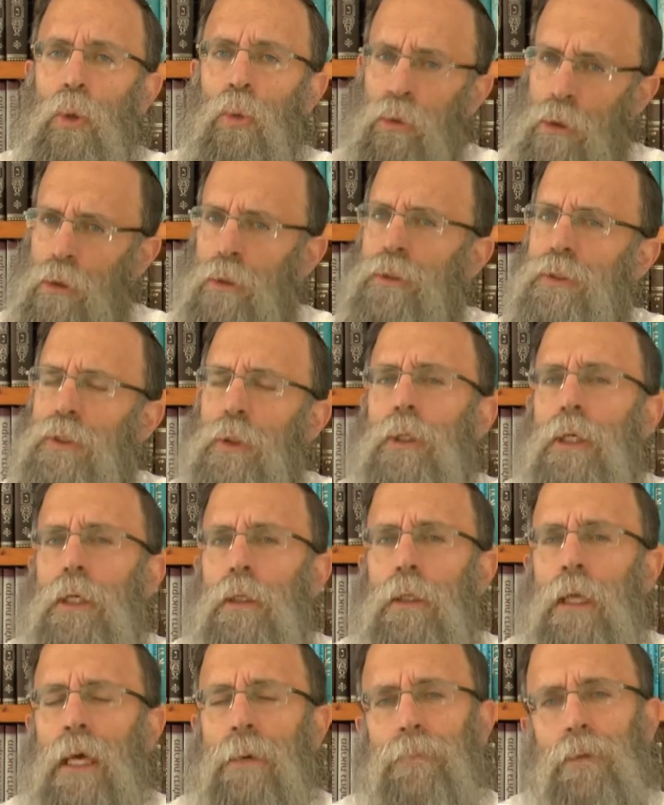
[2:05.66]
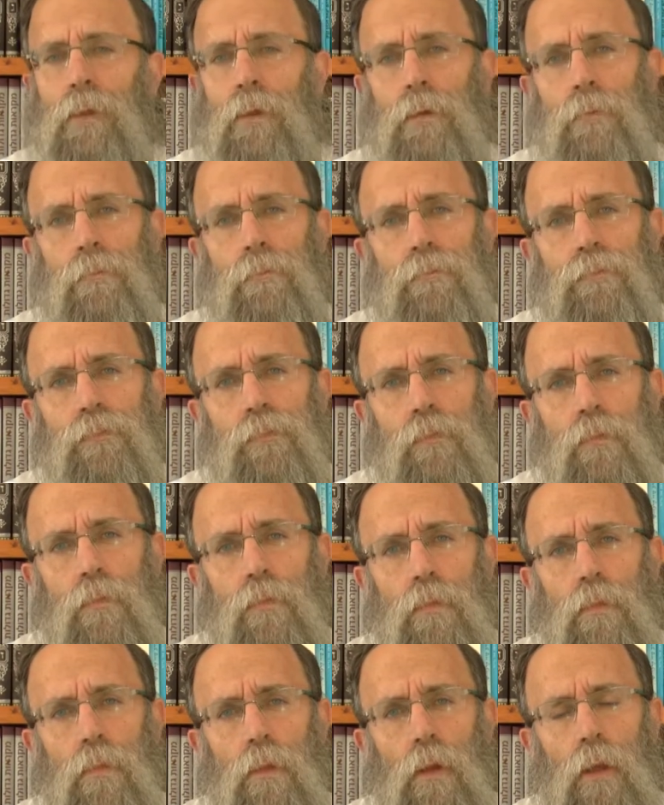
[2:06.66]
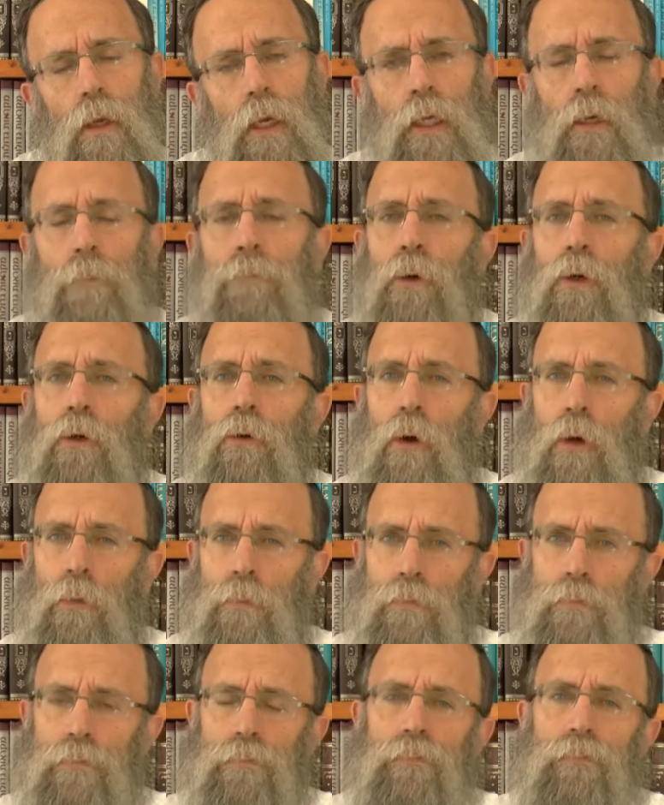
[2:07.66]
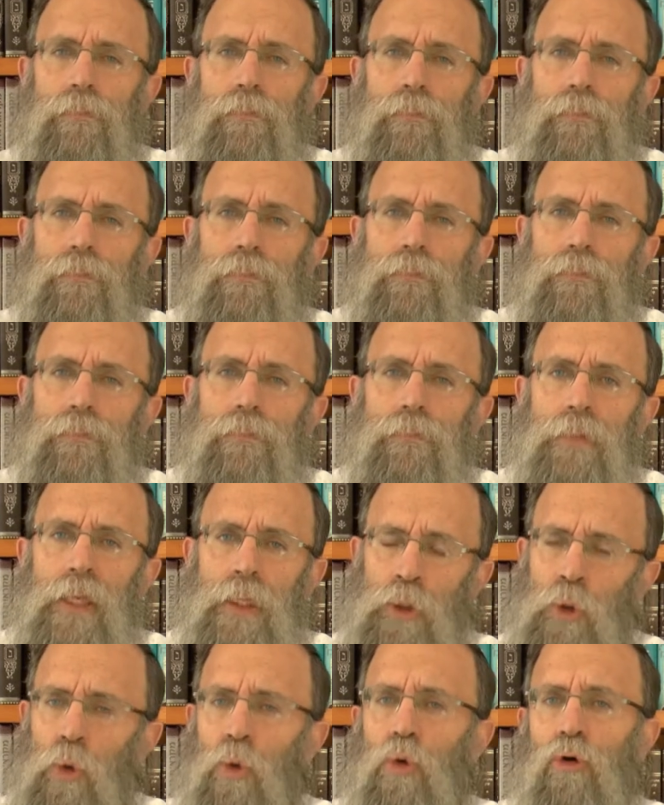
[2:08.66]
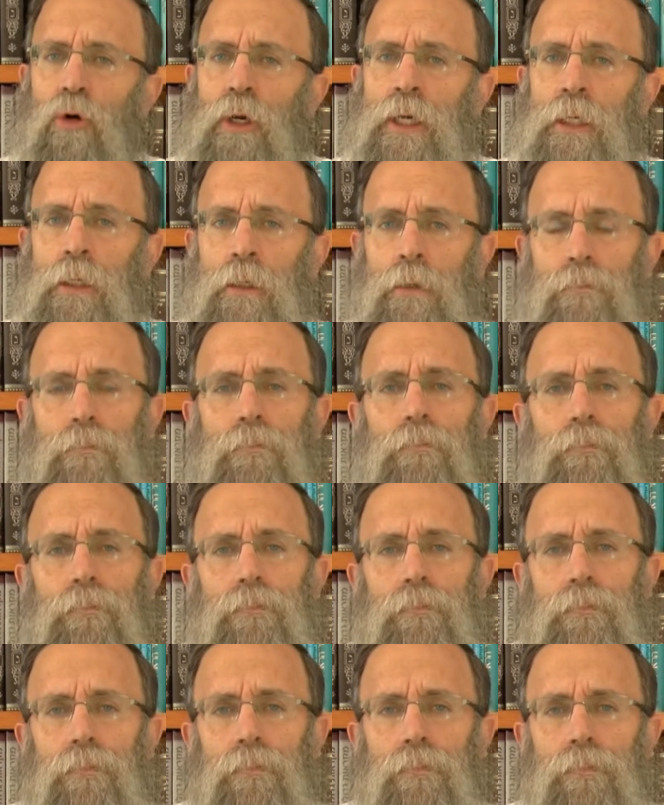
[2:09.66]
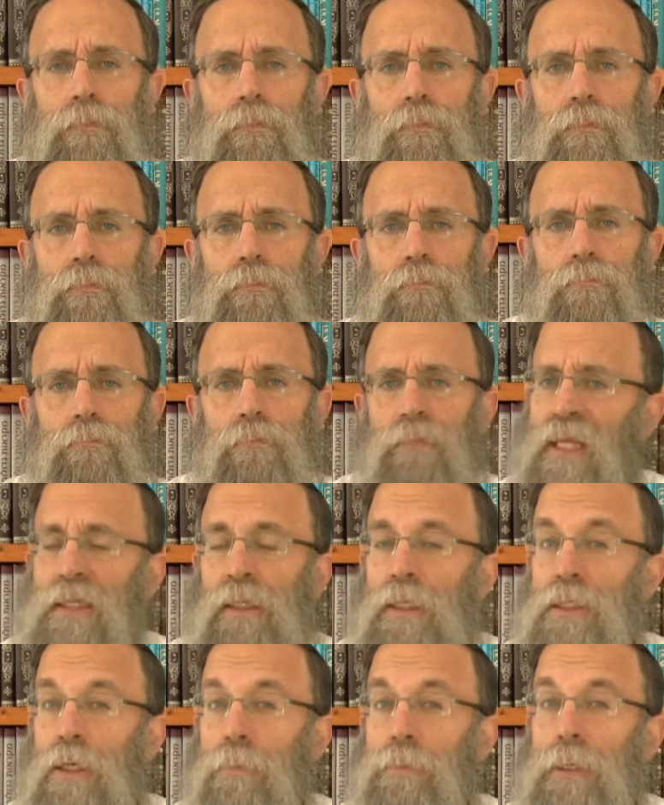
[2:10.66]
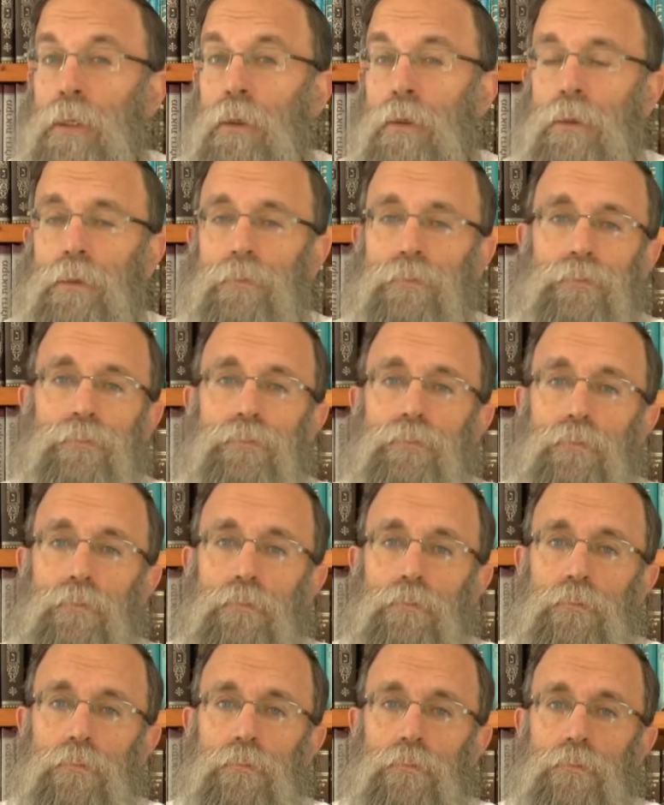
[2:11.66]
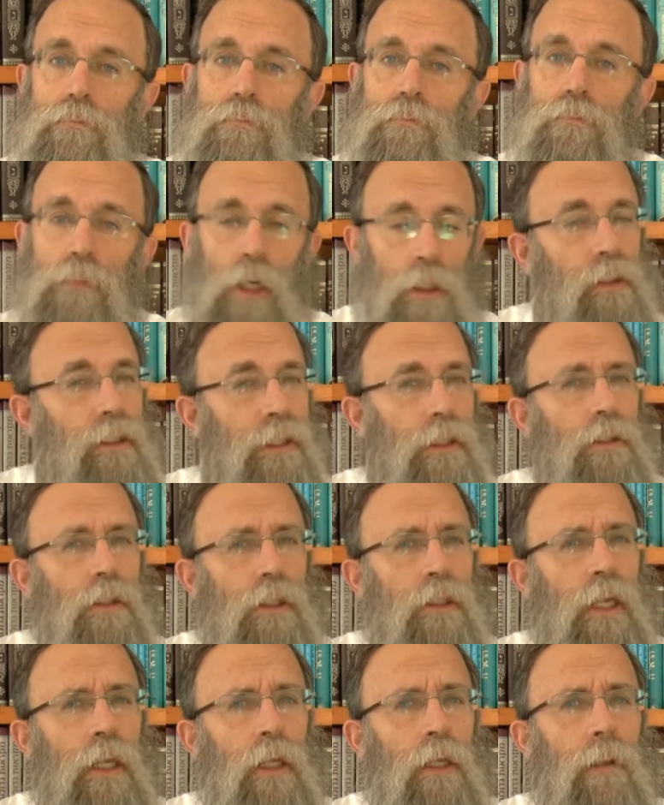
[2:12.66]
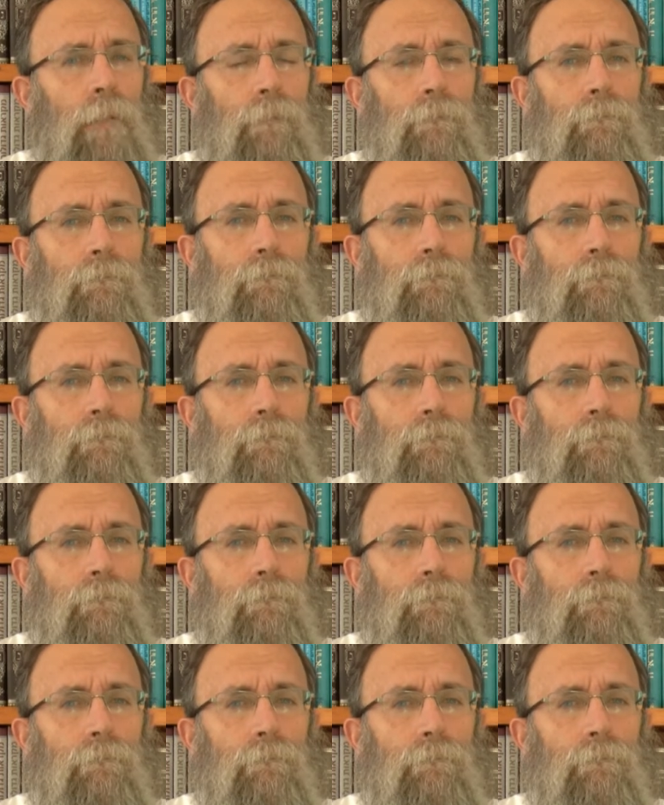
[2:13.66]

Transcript: were also kidnapped in a pogrom in Ukraine. They disappeared until today.